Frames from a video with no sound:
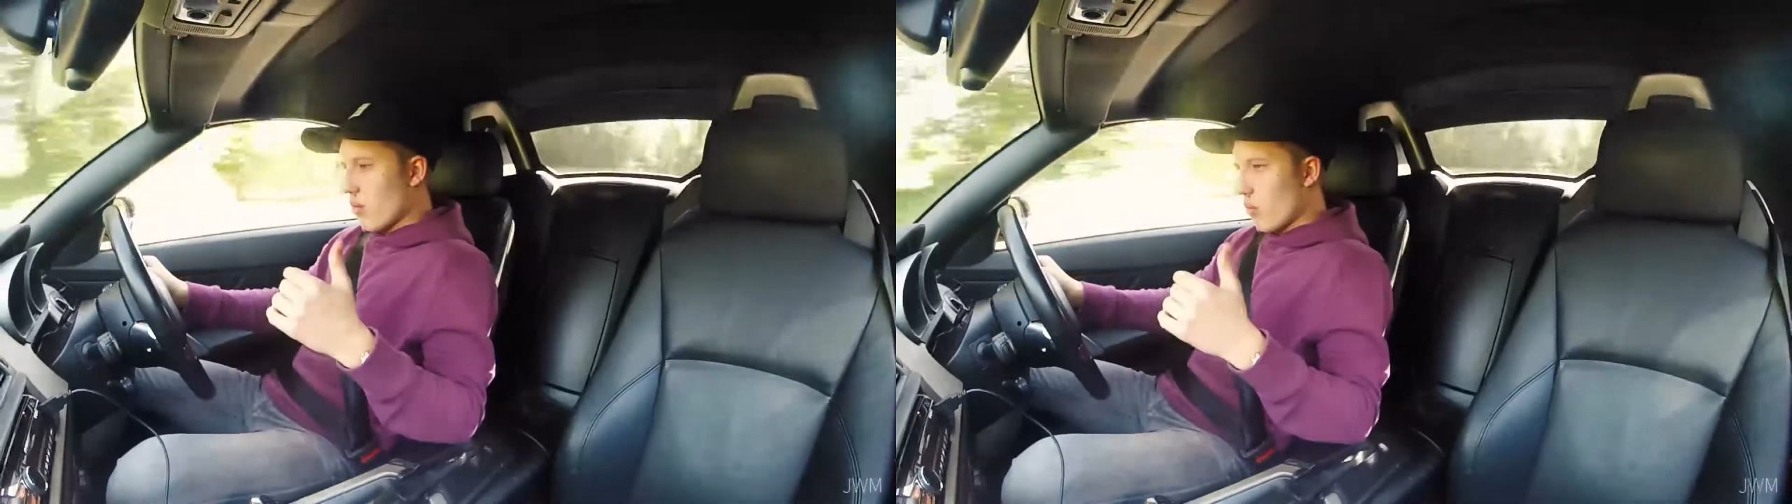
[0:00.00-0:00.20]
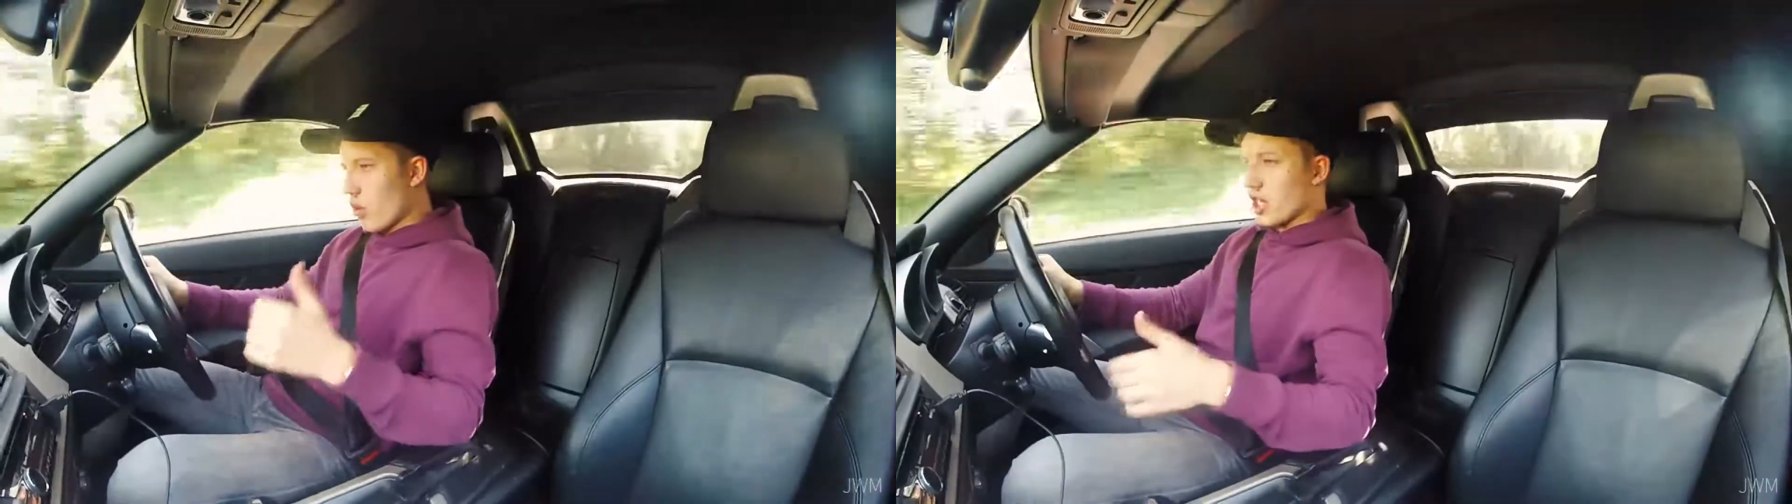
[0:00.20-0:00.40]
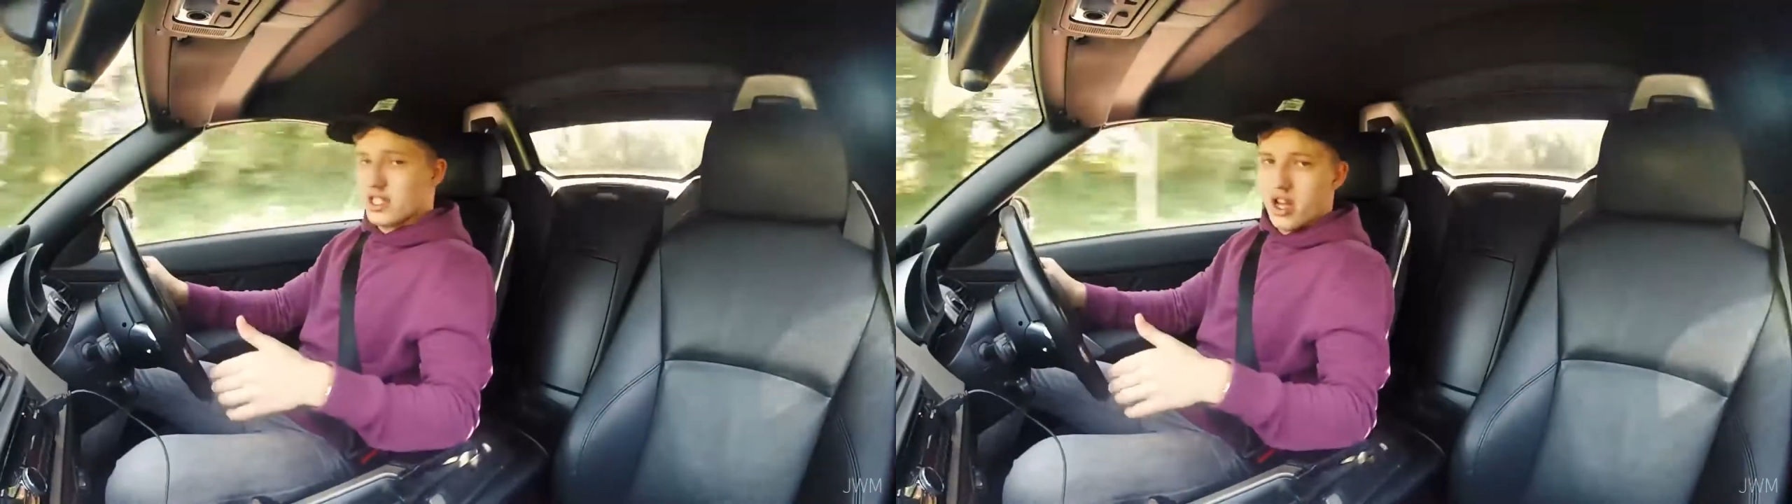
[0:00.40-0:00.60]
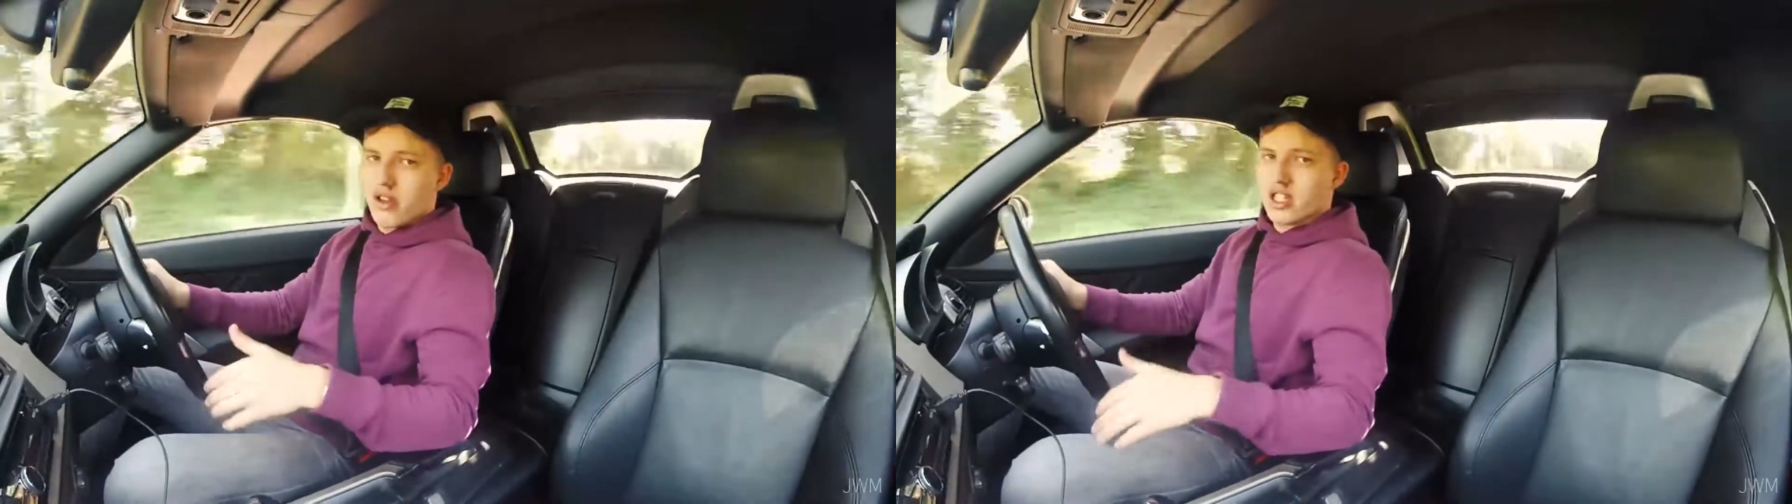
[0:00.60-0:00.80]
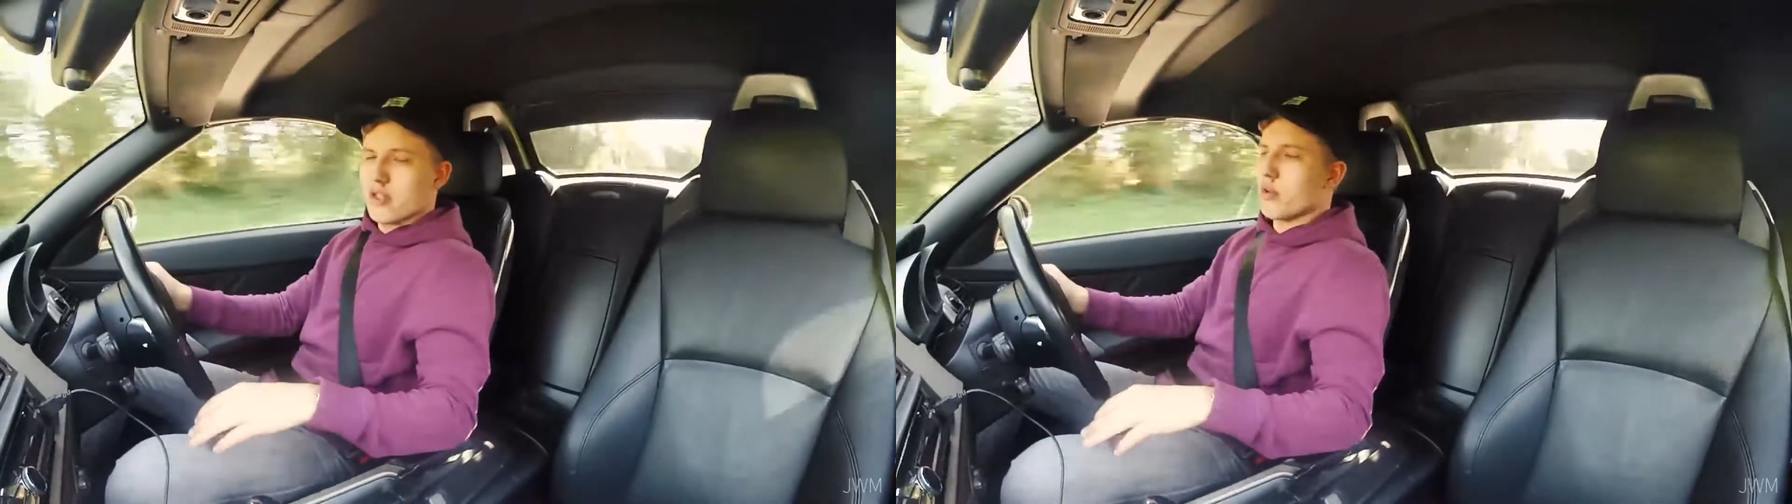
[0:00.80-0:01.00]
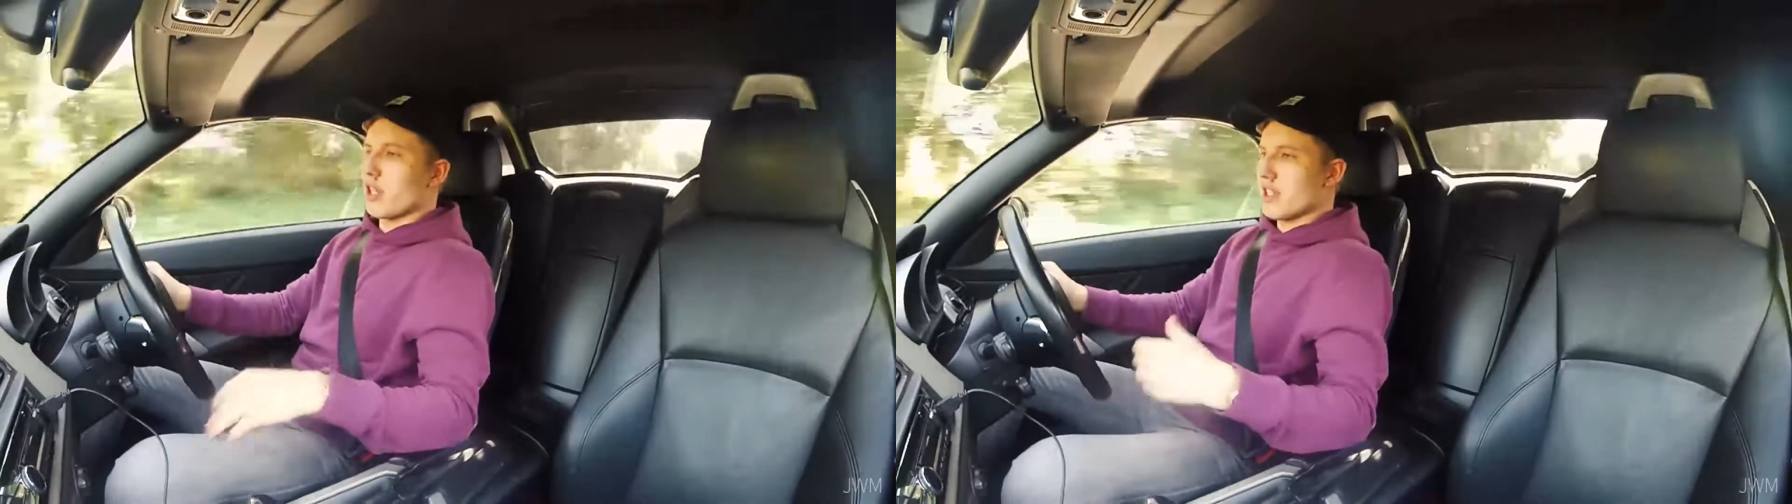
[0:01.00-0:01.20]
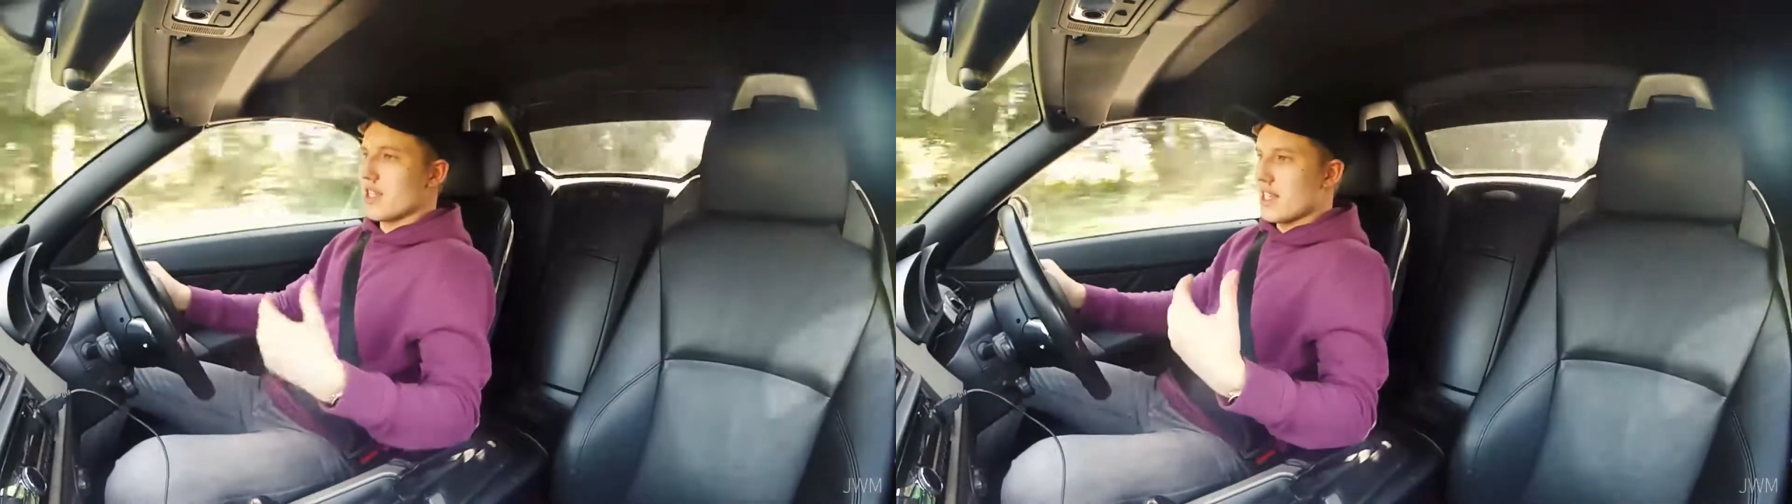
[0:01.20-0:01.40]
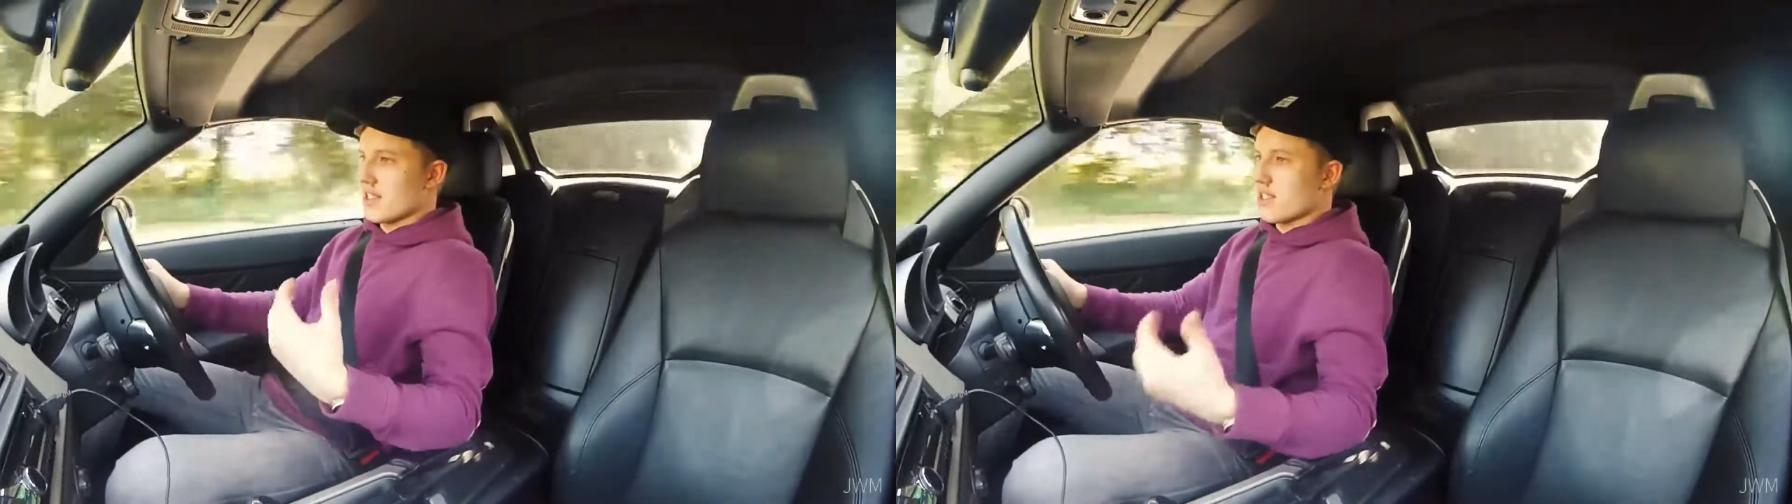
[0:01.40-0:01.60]
What is noticeable is
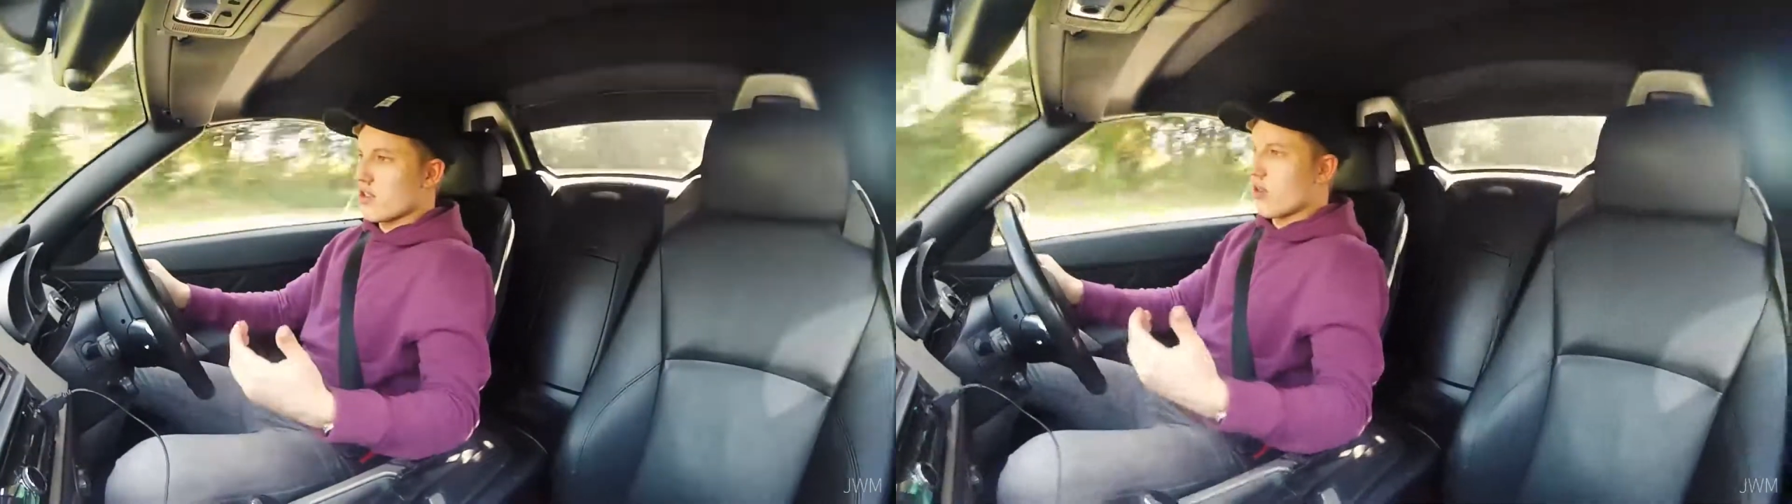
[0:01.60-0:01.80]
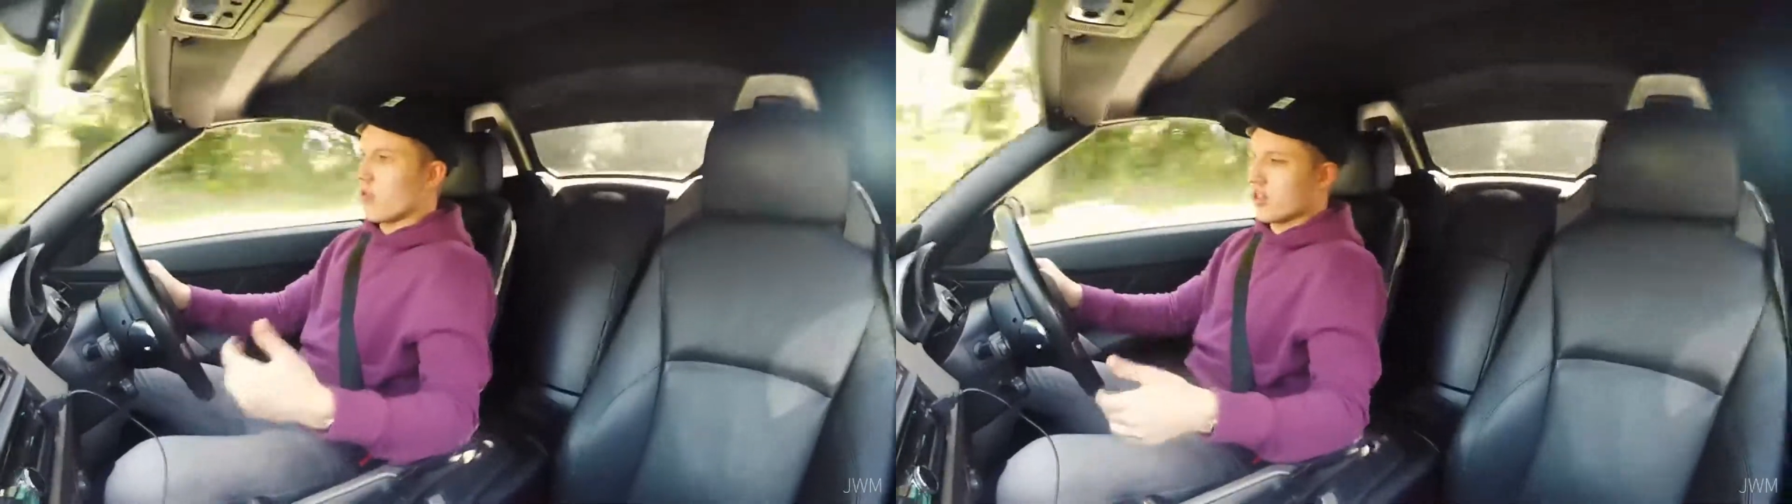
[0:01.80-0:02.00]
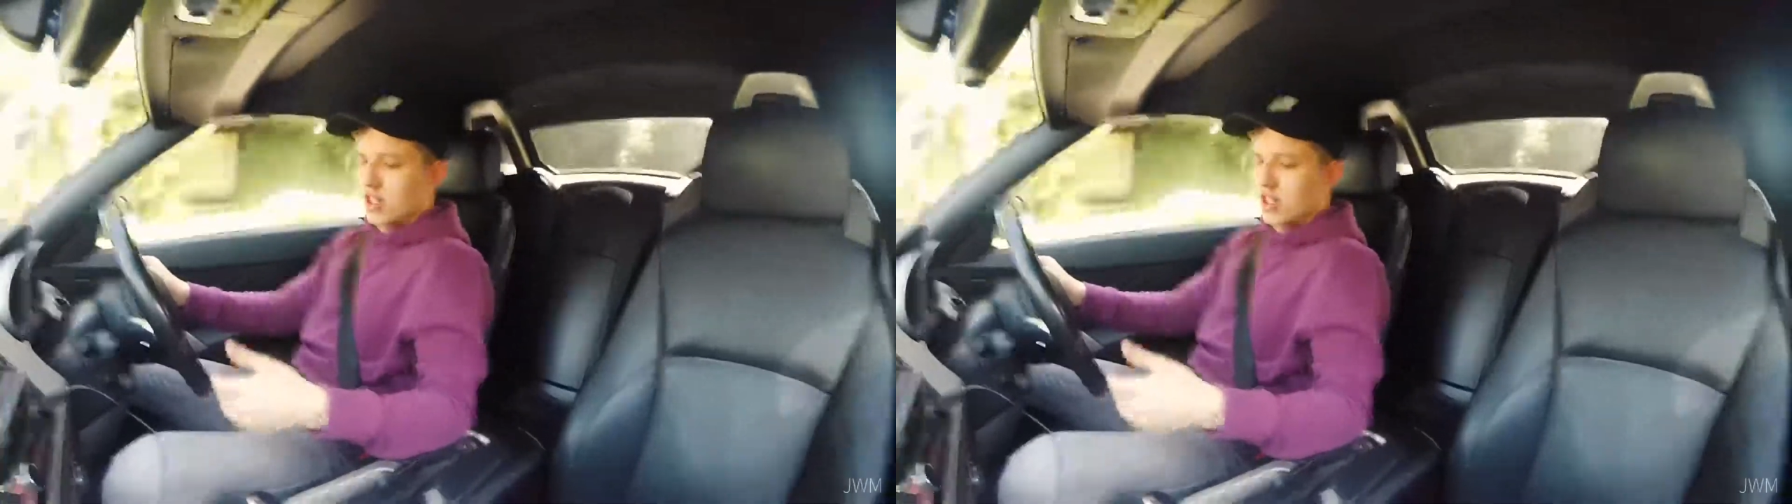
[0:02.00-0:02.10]
the torque.